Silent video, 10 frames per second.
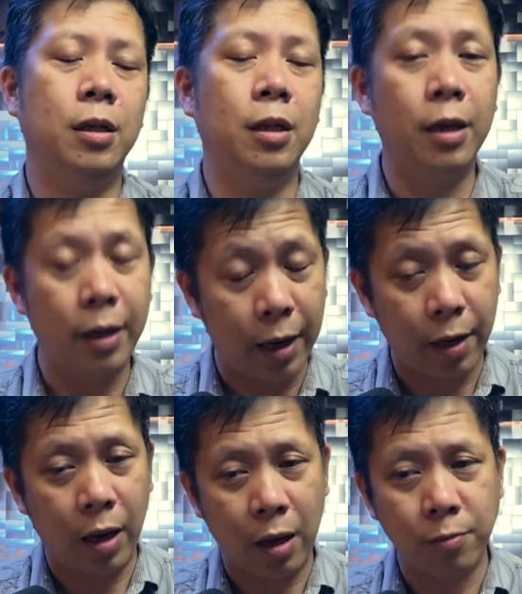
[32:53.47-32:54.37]
and
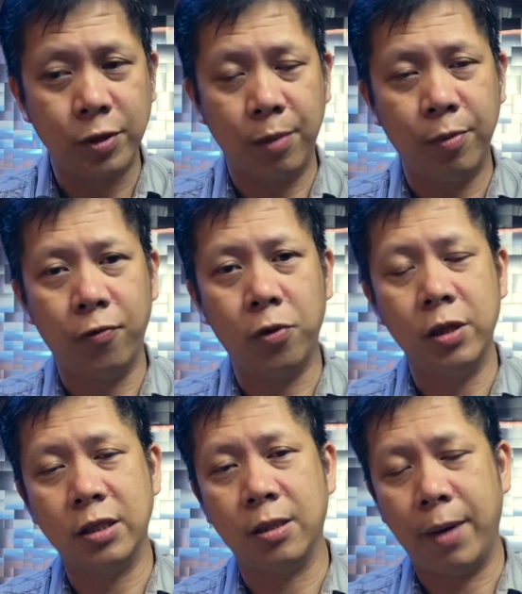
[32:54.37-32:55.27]
I have said before,
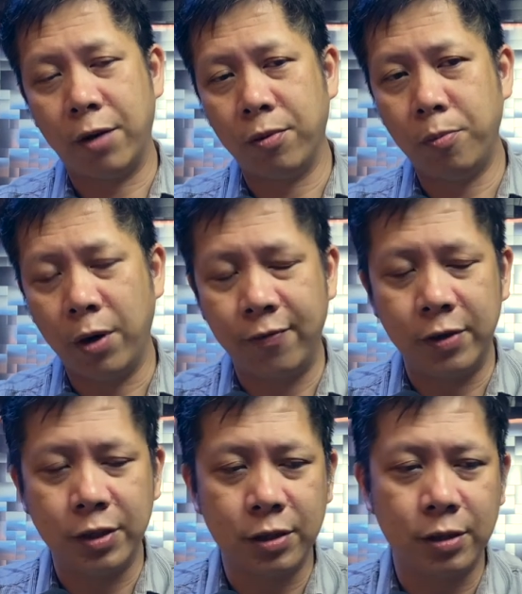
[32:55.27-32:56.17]
it's a matter of
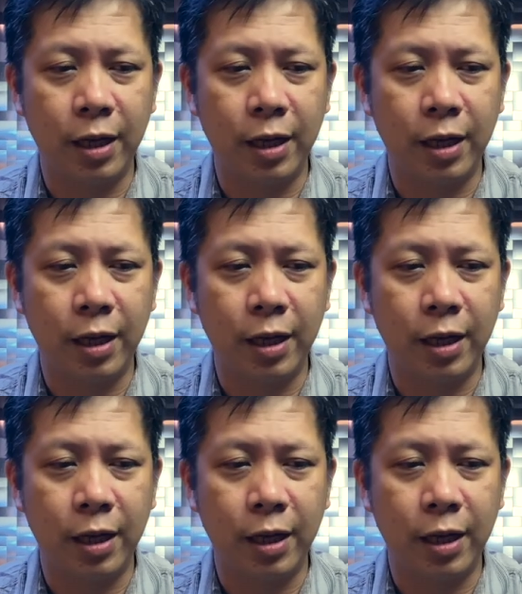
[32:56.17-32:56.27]
preference,